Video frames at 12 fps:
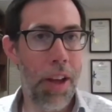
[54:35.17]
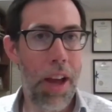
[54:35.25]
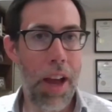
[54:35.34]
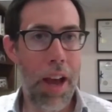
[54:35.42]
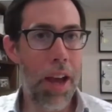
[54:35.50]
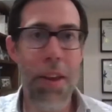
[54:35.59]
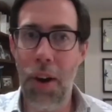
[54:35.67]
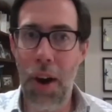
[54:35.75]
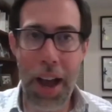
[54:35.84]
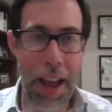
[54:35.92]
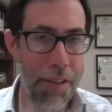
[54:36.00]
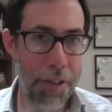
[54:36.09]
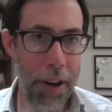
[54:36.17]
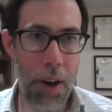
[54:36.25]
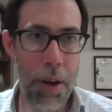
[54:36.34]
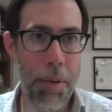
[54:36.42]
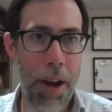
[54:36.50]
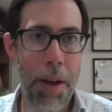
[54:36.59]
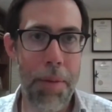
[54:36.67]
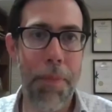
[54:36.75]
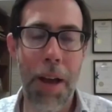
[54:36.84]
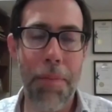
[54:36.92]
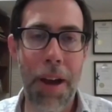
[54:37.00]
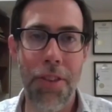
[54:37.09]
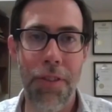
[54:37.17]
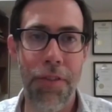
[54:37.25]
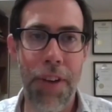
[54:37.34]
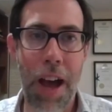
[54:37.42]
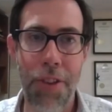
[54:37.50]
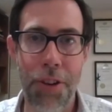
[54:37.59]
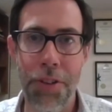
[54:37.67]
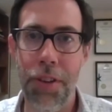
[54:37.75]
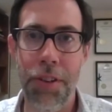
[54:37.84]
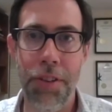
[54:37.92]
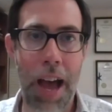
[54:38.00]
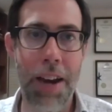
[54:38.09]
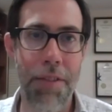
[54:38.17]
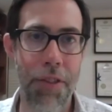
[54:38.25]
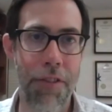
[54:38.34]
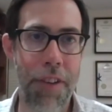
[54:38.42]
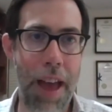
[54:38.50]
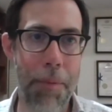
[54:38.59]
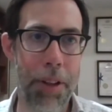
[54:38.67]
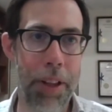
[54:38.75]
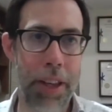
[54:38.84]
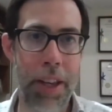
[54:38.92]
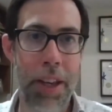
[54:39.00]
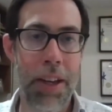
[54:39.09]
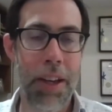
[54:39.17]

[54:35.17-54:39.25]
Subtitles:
I have, on my father's side of the family,